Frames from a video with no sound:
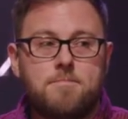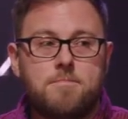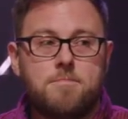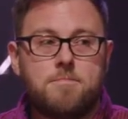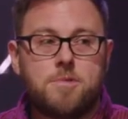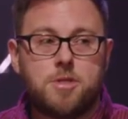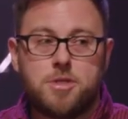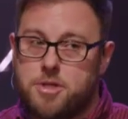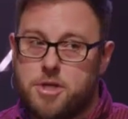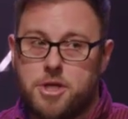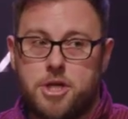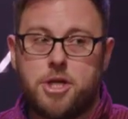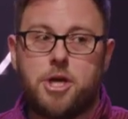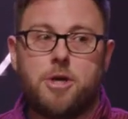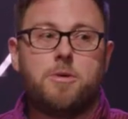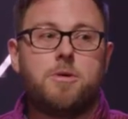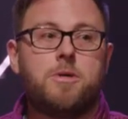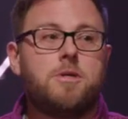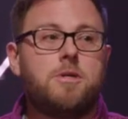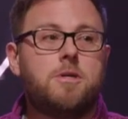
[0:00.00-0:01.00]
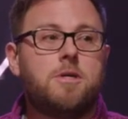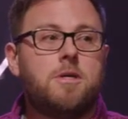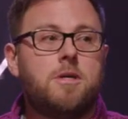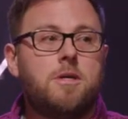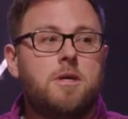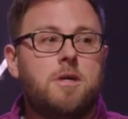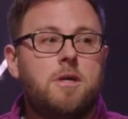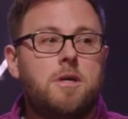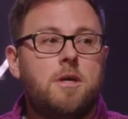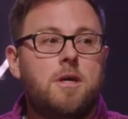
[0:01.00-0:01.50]
just so you know.
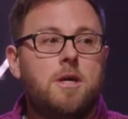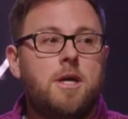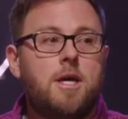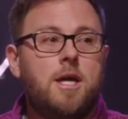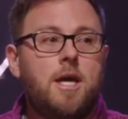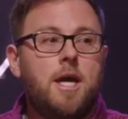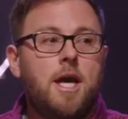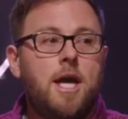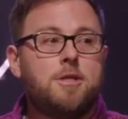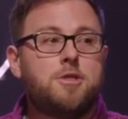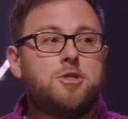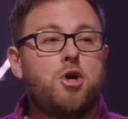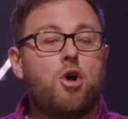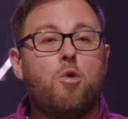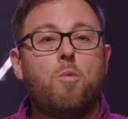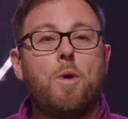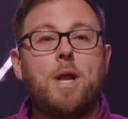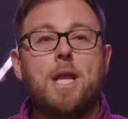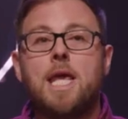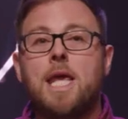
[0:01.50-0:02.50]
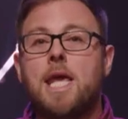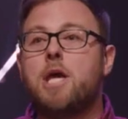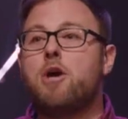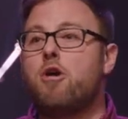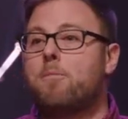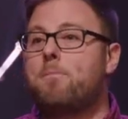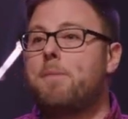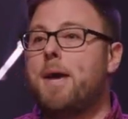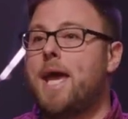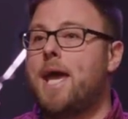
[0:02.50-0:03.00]
And so when he
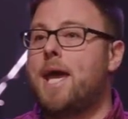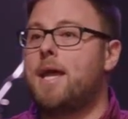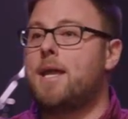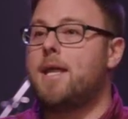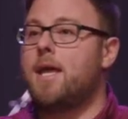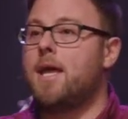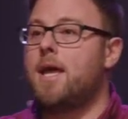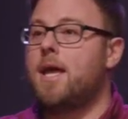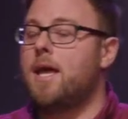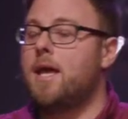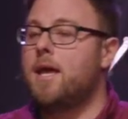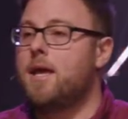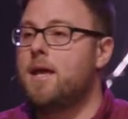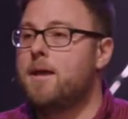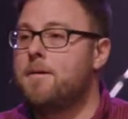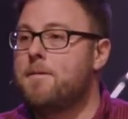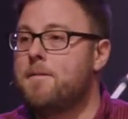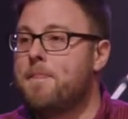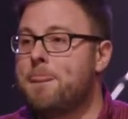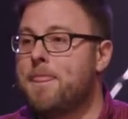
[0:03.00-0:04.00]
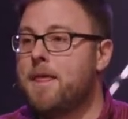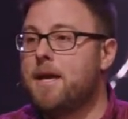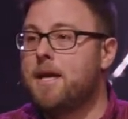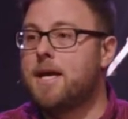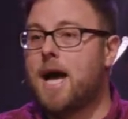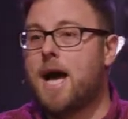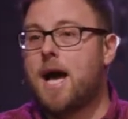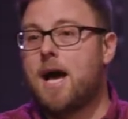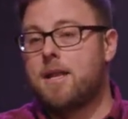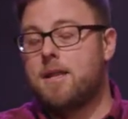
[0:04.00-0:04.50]
obeyed,
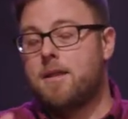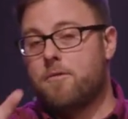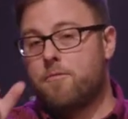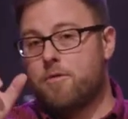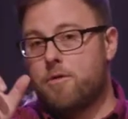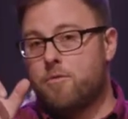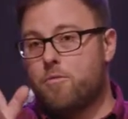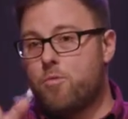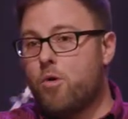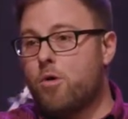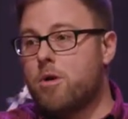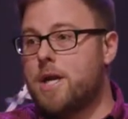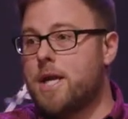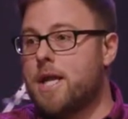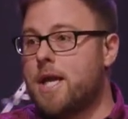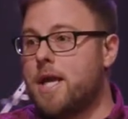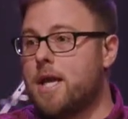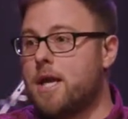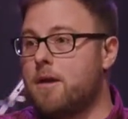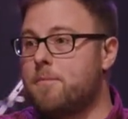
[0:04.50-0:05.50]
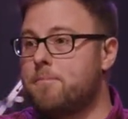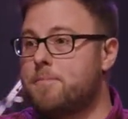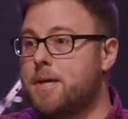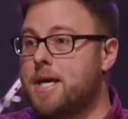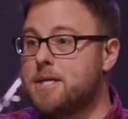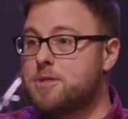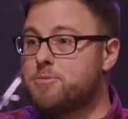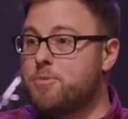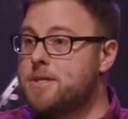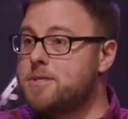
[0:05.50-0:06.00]
God rewarded him
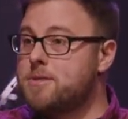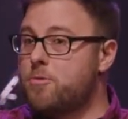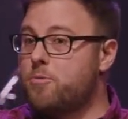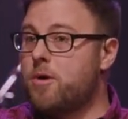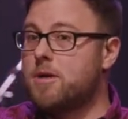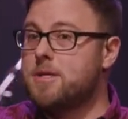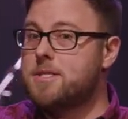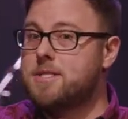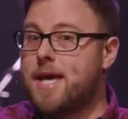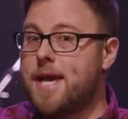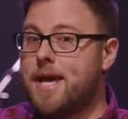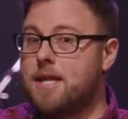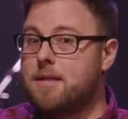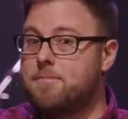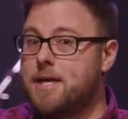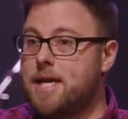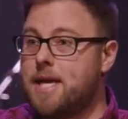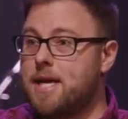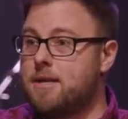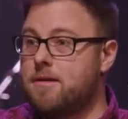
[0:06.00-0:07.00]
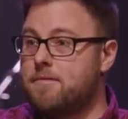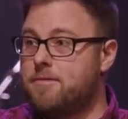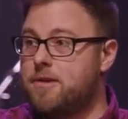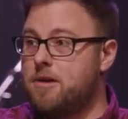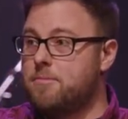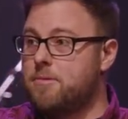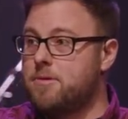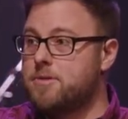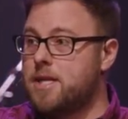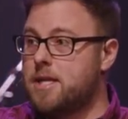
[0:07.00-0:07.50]
because what does the word say in the beginning of
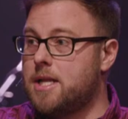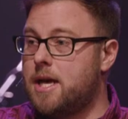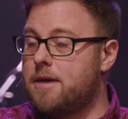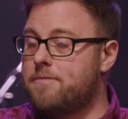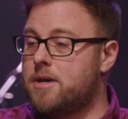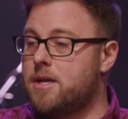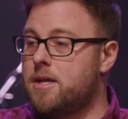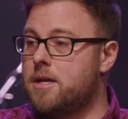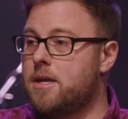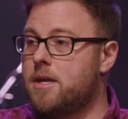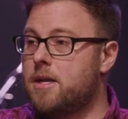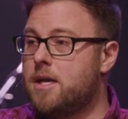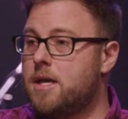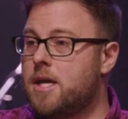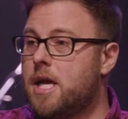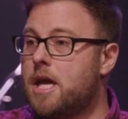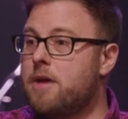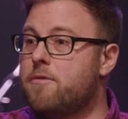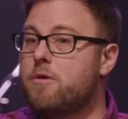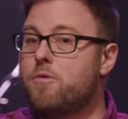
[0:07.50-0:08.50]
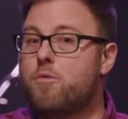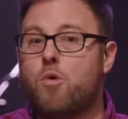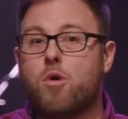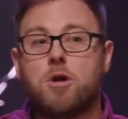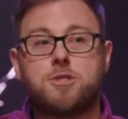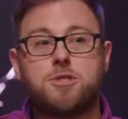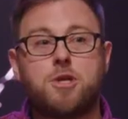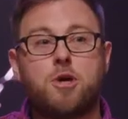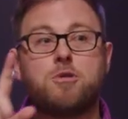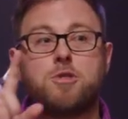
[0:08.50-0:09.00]
Hebrews 11? He
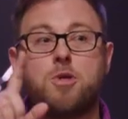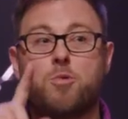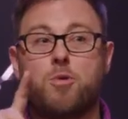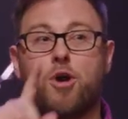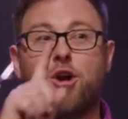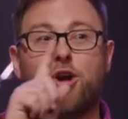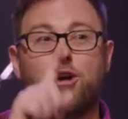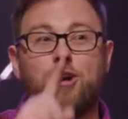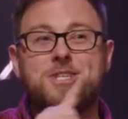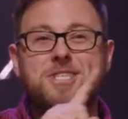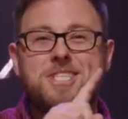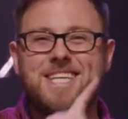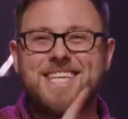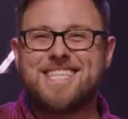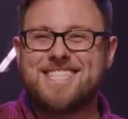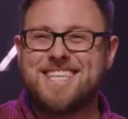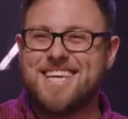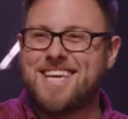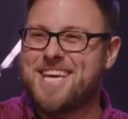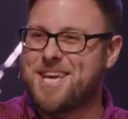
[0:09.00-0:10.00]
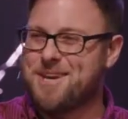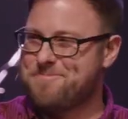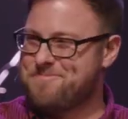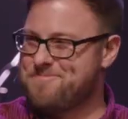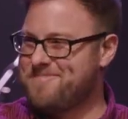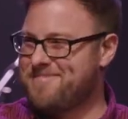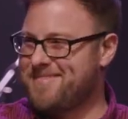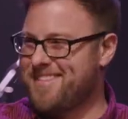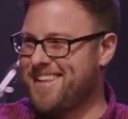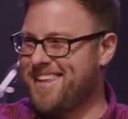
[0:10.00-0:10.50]
rewards those who earnestly seek him,
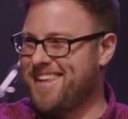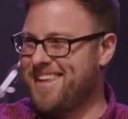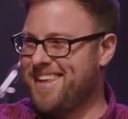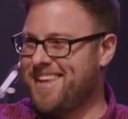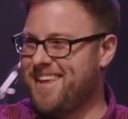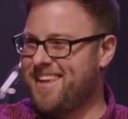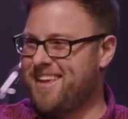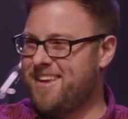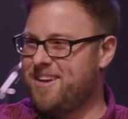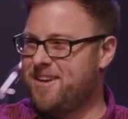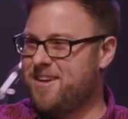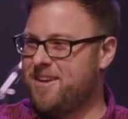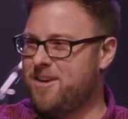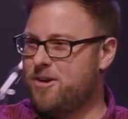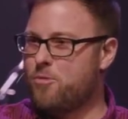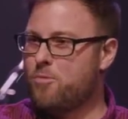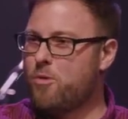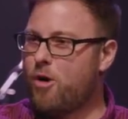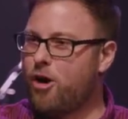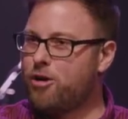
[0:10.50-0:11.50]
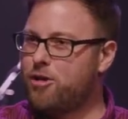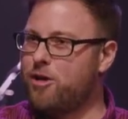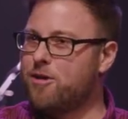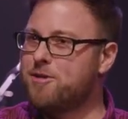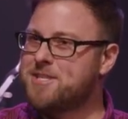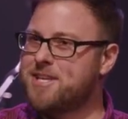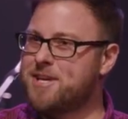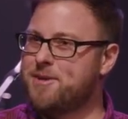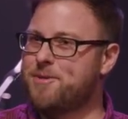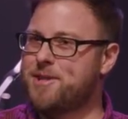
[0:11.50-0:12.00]
who walk
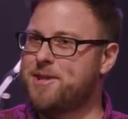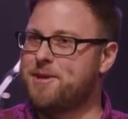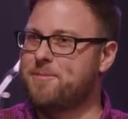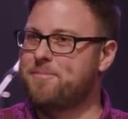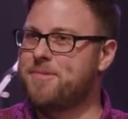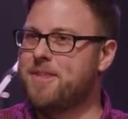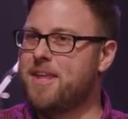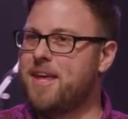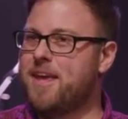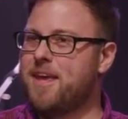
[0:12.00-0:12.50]
closely with him.